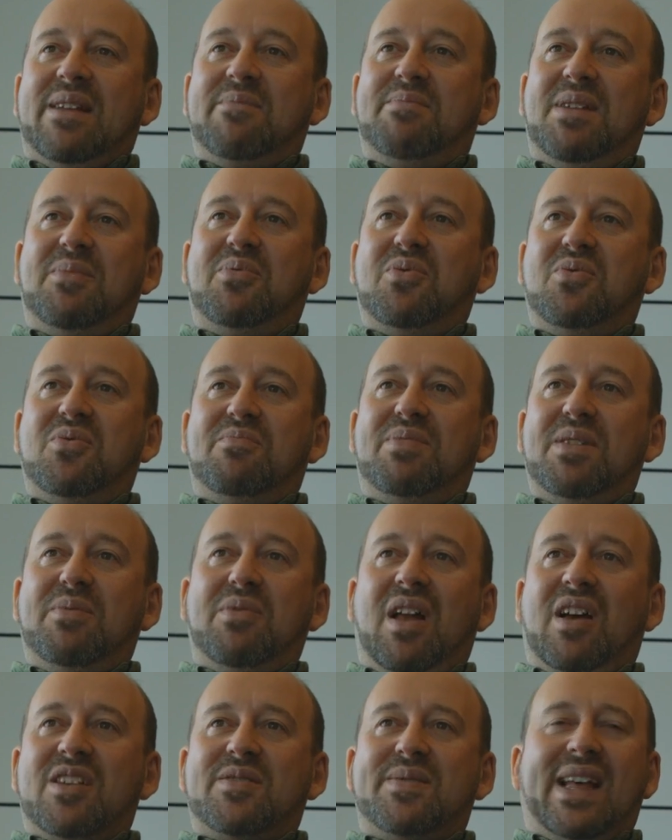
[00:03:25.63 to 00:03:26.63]
And people
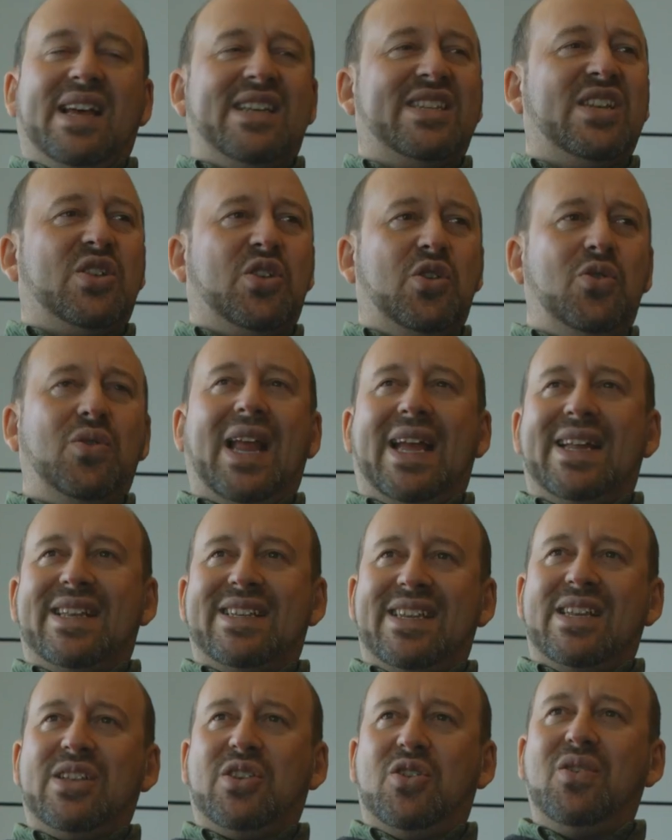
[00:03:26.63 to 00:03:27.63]
ask me that, is it too late?
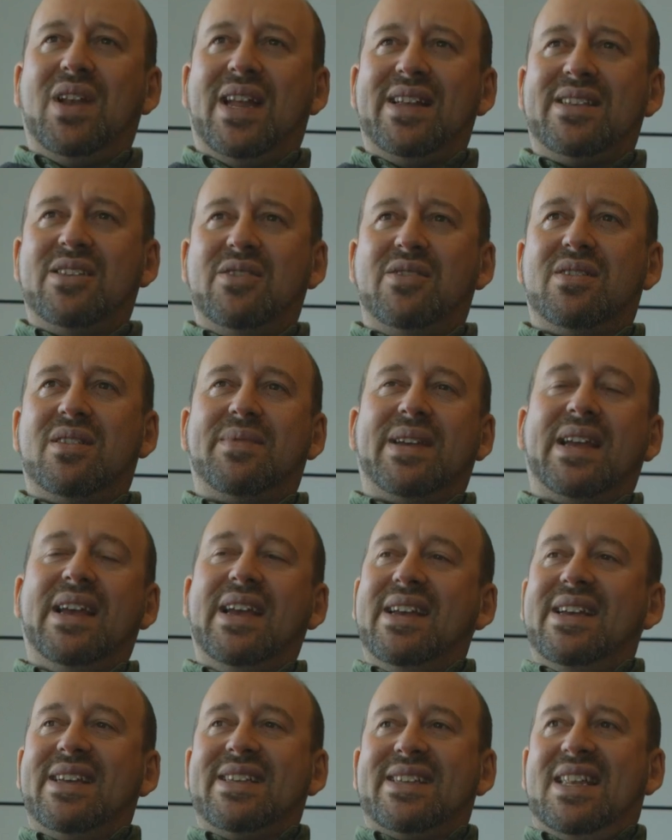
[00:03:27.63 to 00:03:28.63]
Is it too late to do something?
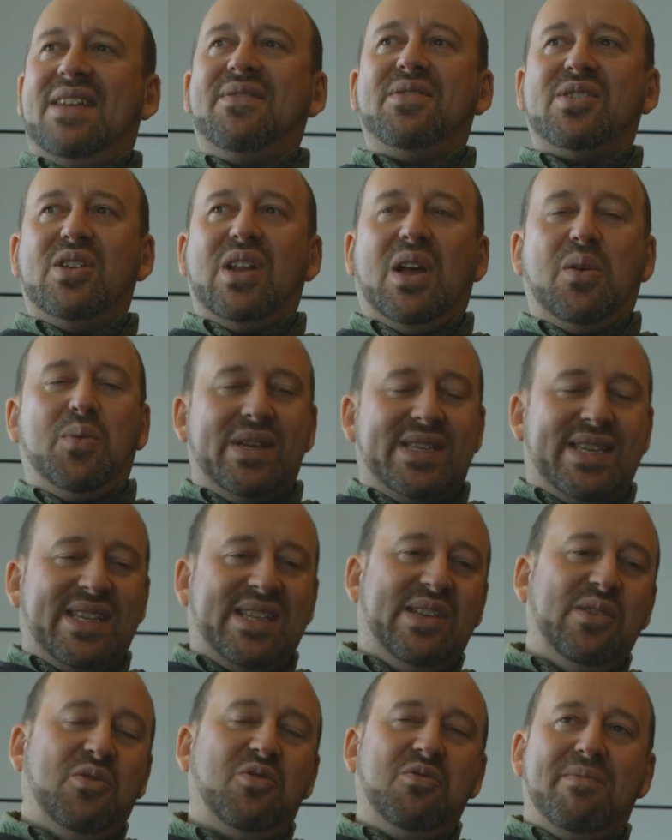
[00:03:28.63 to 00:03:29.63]
It's never too late. We're
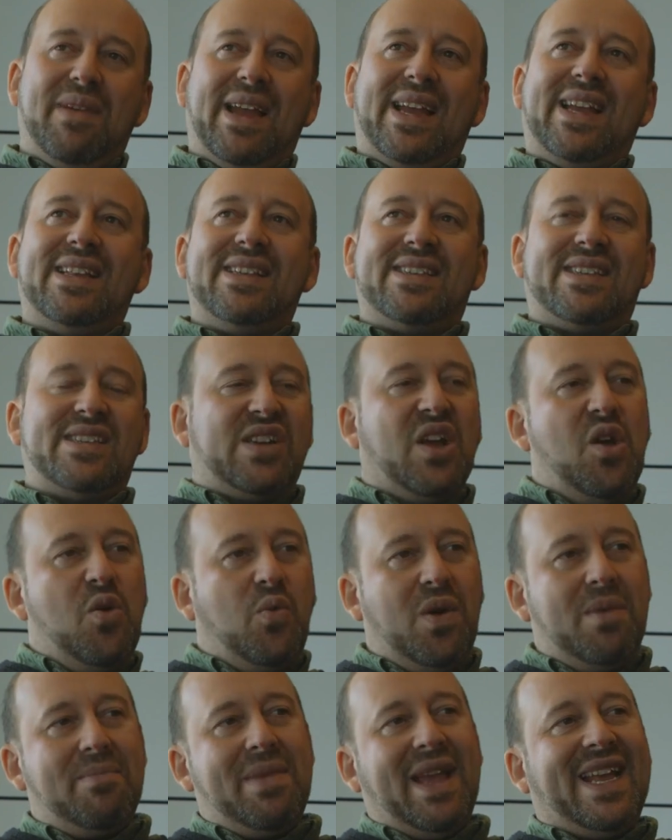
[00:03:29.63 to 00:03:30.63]
still making decisions.
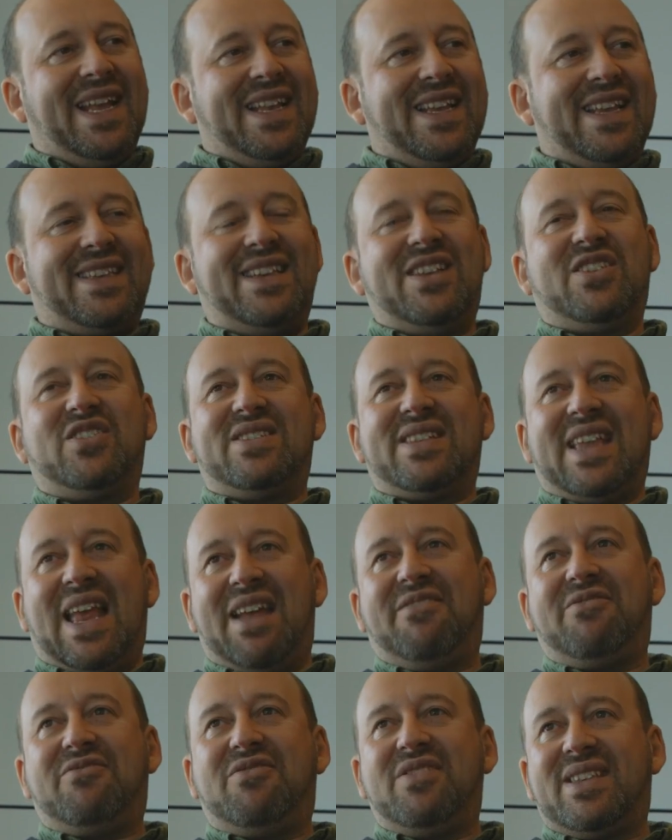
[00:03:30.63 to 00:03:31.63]
We're making decisions
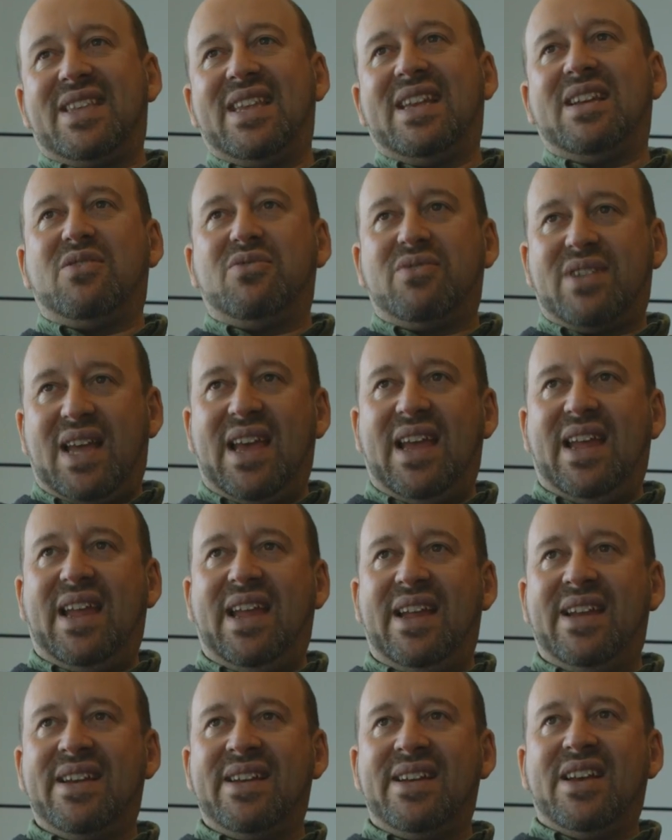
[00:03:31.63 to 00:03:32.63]
every single
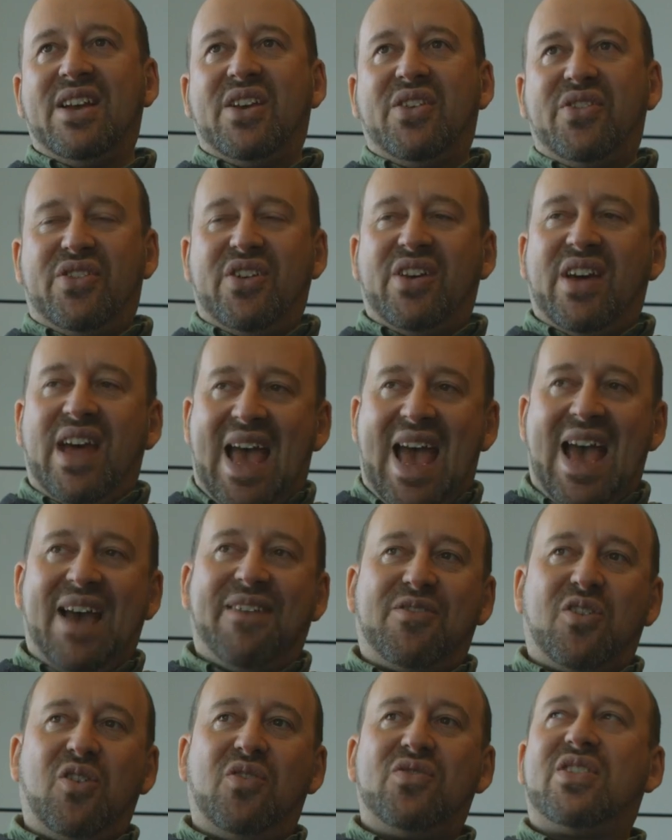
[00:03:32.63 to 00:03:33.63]
day that
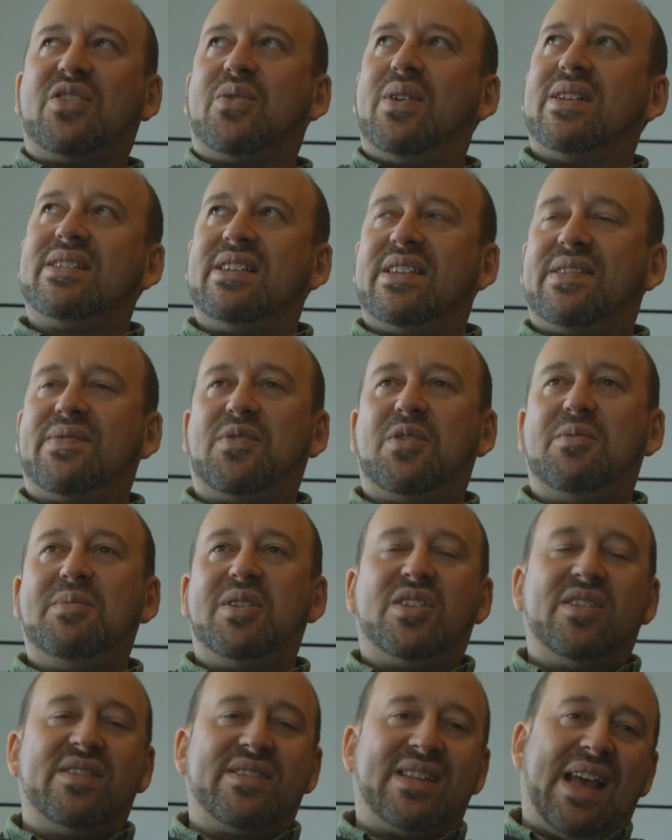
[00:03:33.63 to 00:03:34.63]
have consequences for
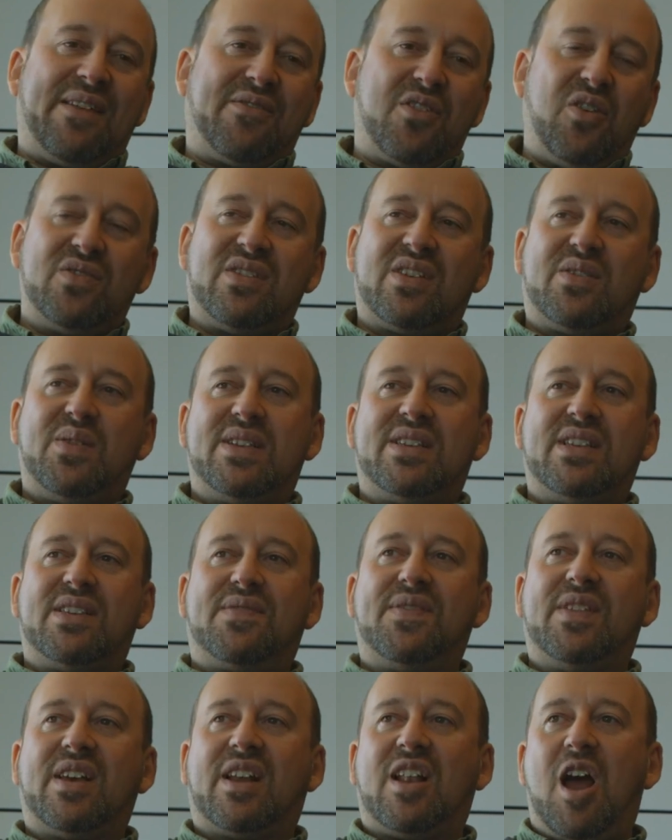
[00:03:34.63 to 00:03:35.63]
emissions, that have consequences
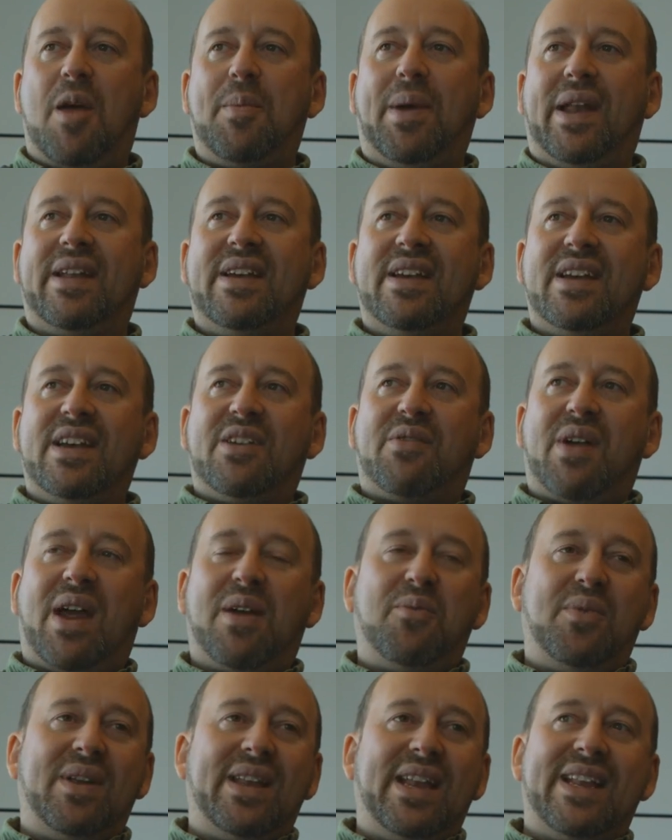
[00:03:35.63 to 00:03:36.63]
for the climate,
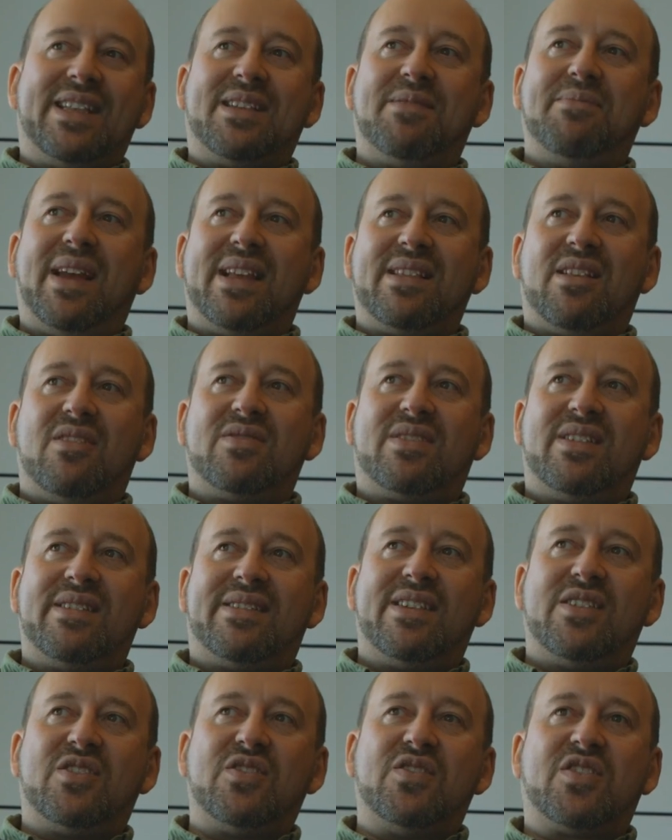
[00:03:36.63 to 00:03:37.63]
right? We need to make those
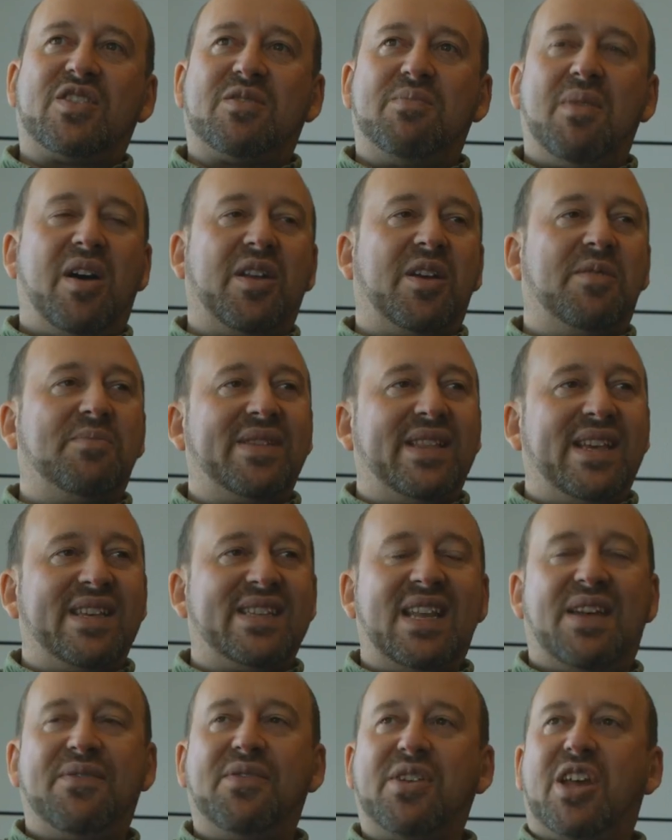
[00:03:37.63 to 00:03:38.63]
decisions smarter, but there's
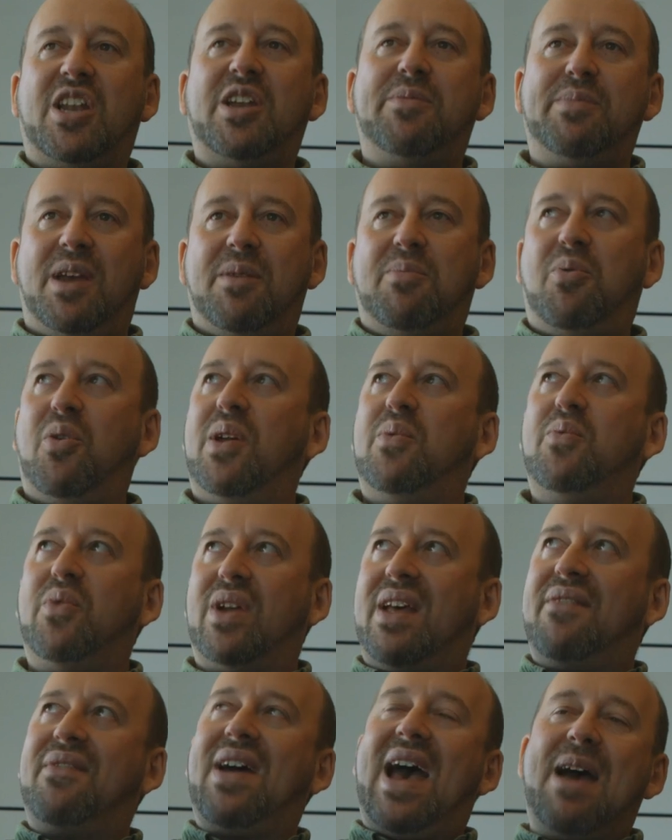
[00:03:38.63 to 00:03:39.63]
never going to be a point,
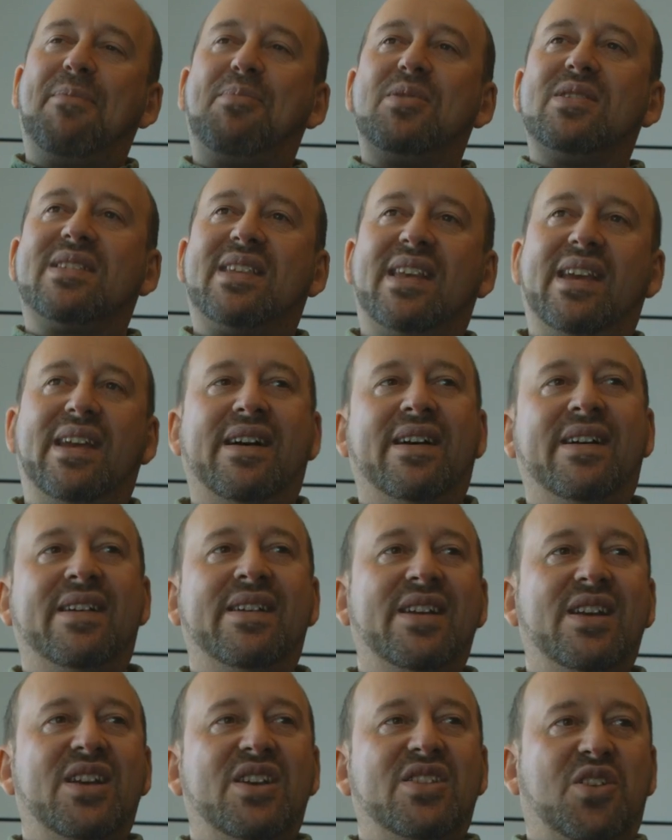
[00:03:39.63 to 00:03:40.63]
whatever happens here,
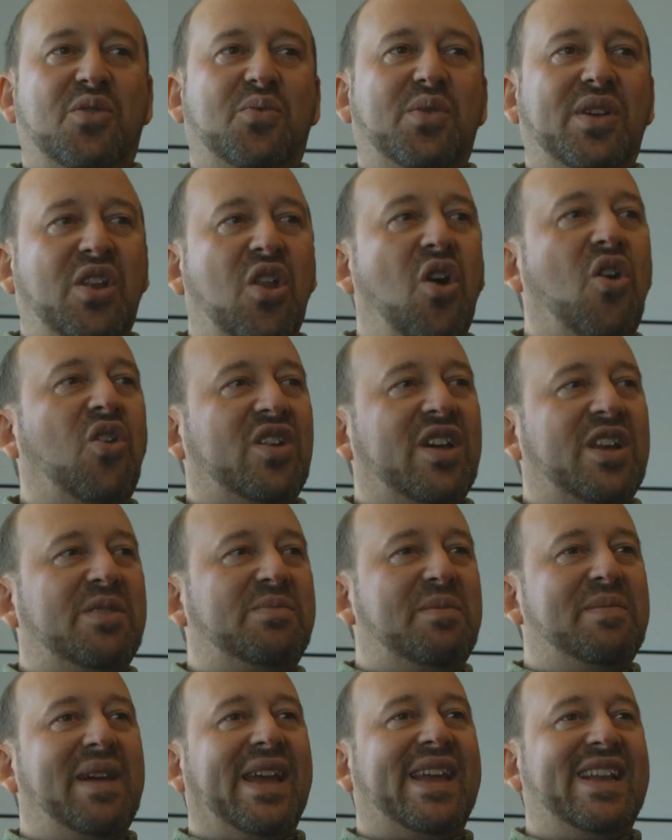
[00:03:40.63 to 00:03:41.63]
that we're not going to
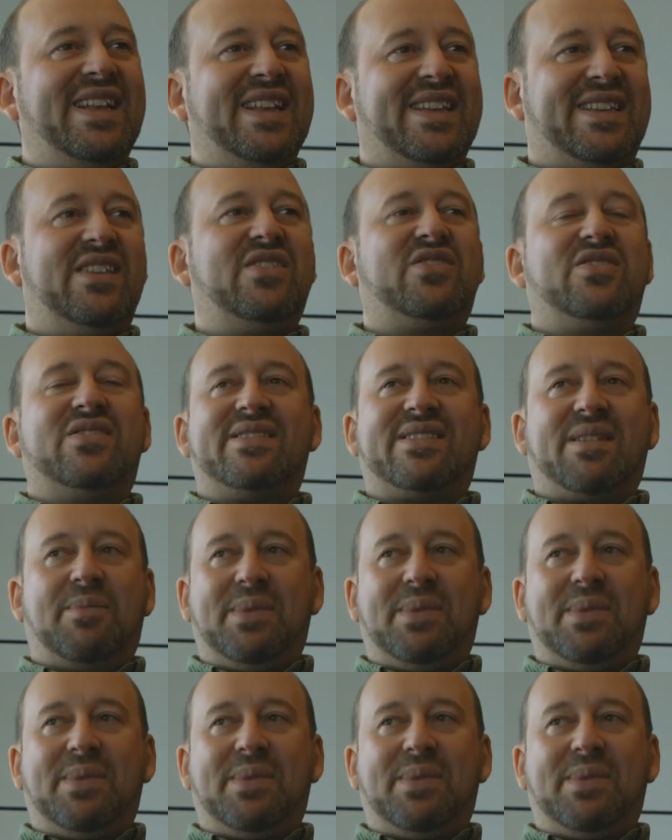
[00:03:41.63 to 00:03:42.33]
be making decisions.